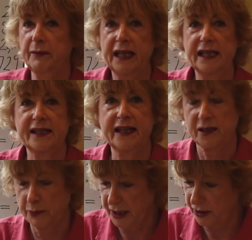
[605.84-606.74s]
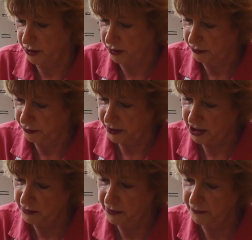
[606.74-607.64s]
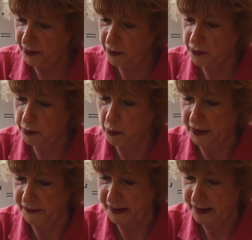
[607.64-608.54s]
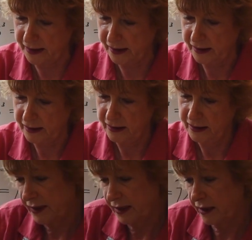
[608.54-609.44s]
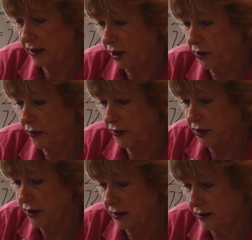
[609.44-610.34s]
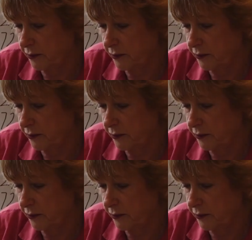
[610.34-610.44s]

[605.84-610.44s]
it's exponential. So we fold once, taking a third